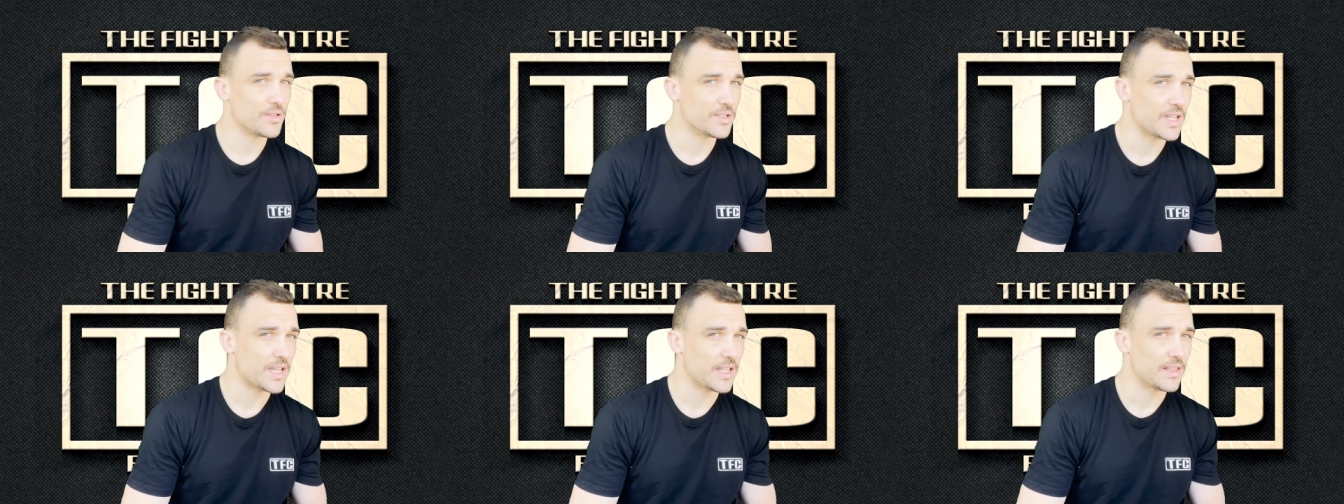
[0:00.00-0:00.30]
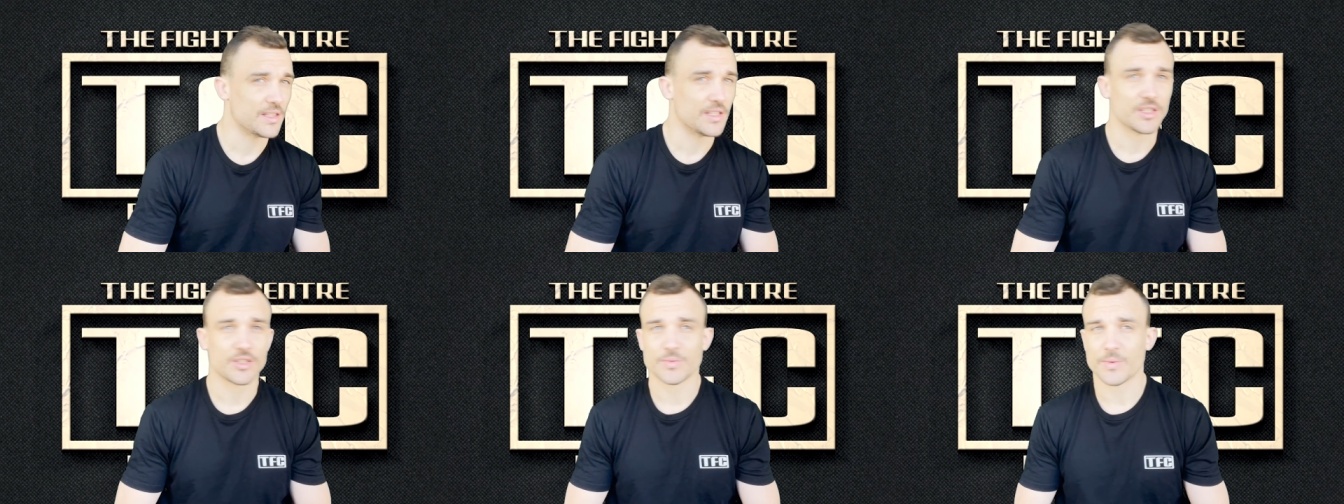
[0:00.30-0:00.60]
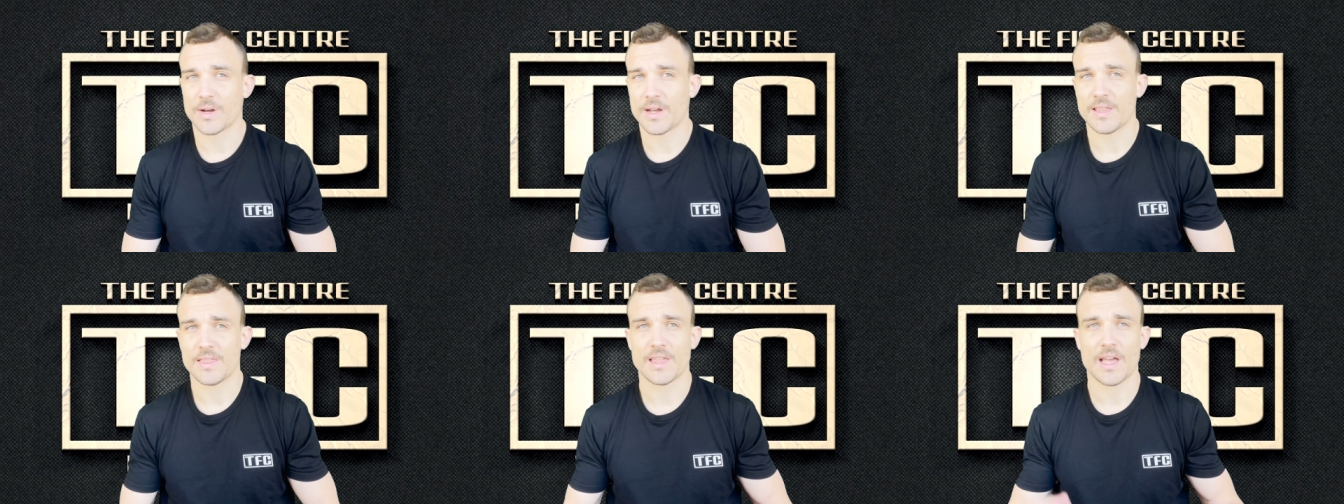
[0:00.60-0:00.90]
his head this
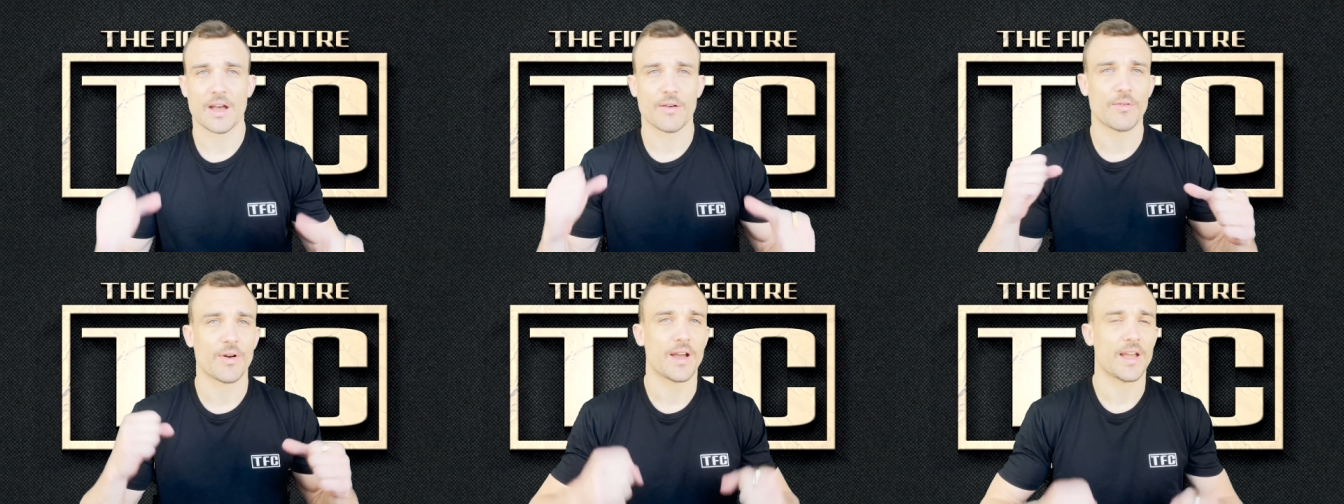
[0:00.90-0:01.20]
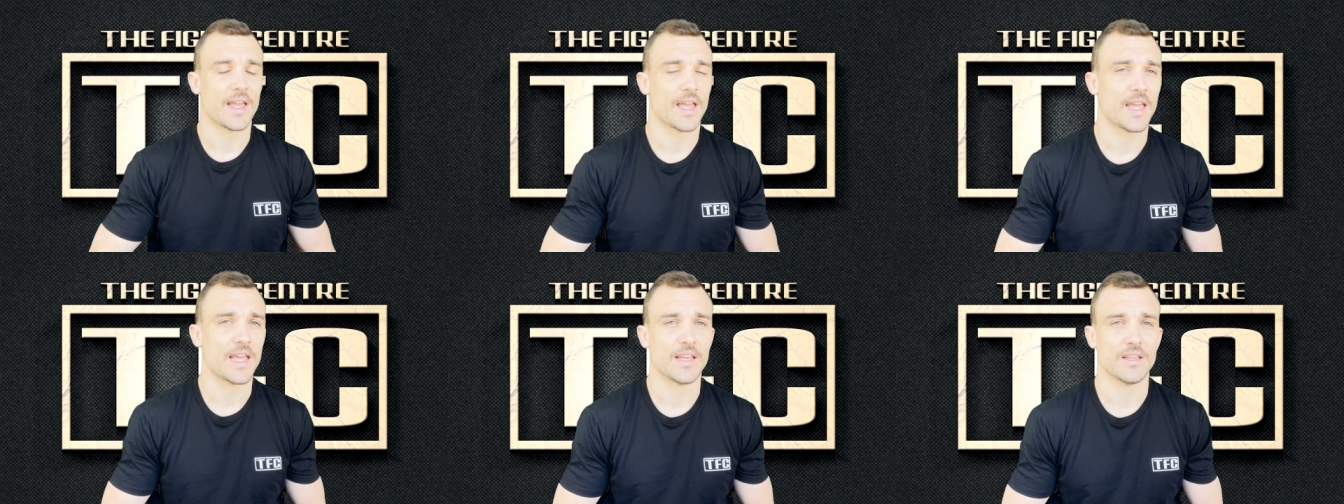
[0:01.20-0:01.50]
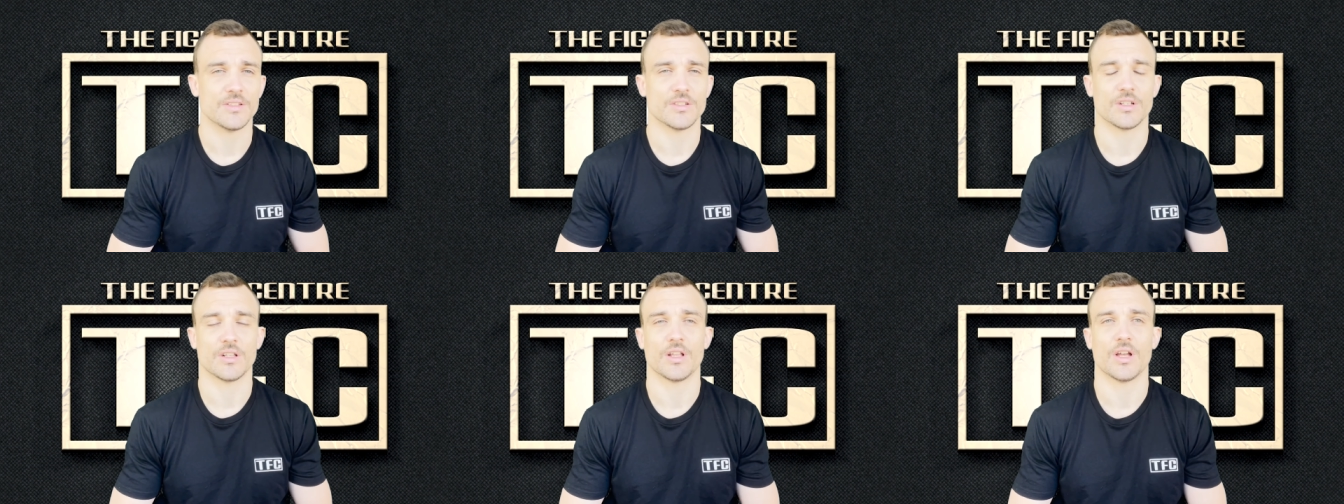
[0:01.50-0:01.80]
way, that way,
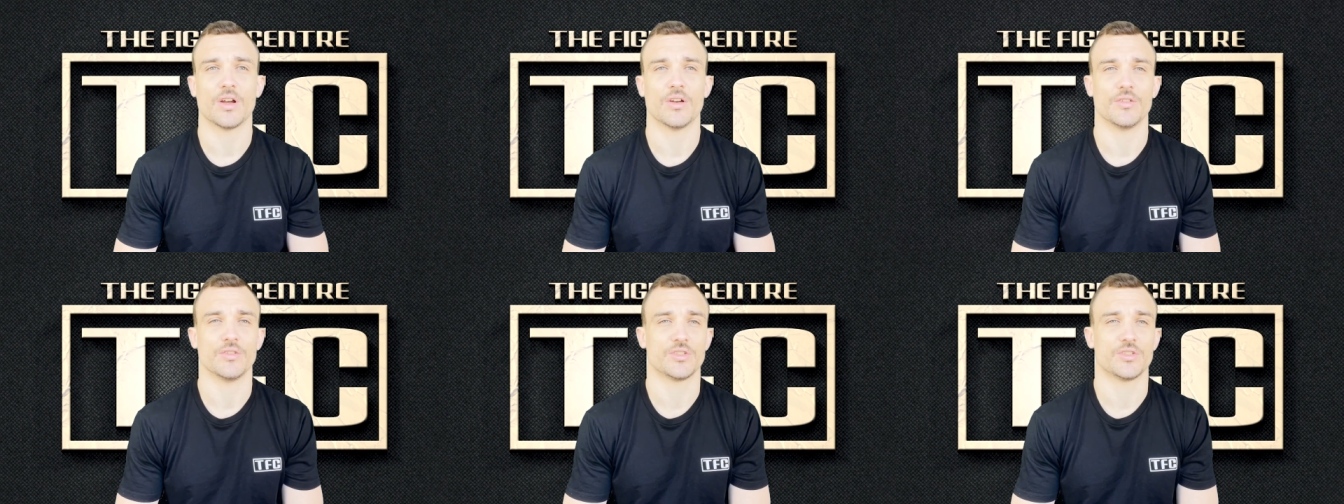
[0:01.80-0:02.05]
hands are low.